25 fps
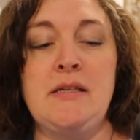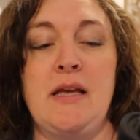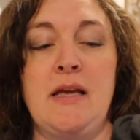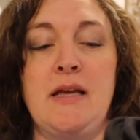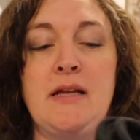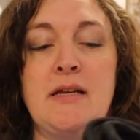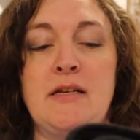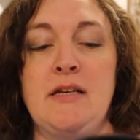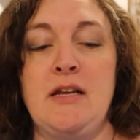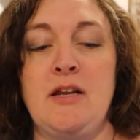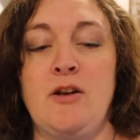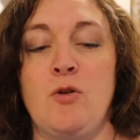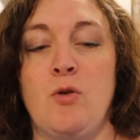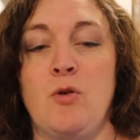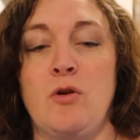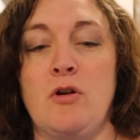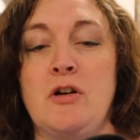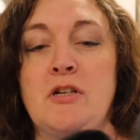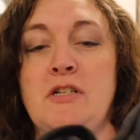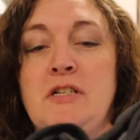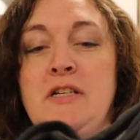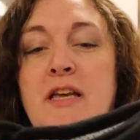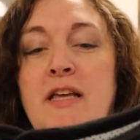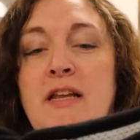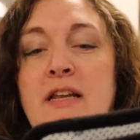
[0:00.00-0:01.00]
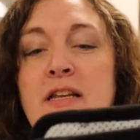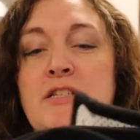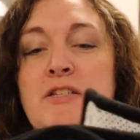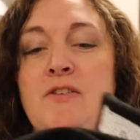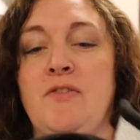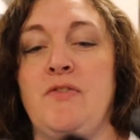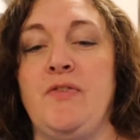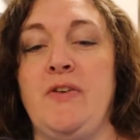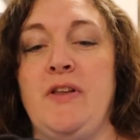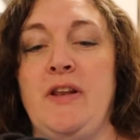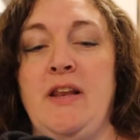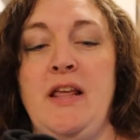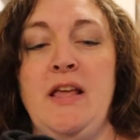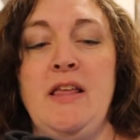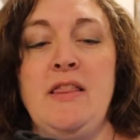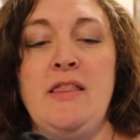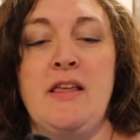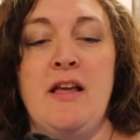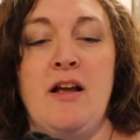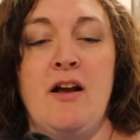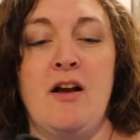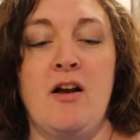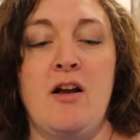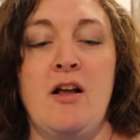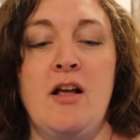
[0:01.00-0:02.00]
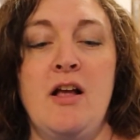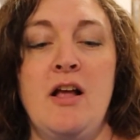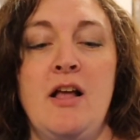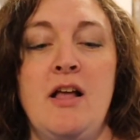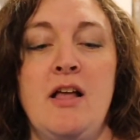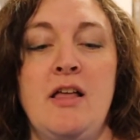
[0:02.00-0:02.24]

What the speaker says: and in order to get it to fit in there,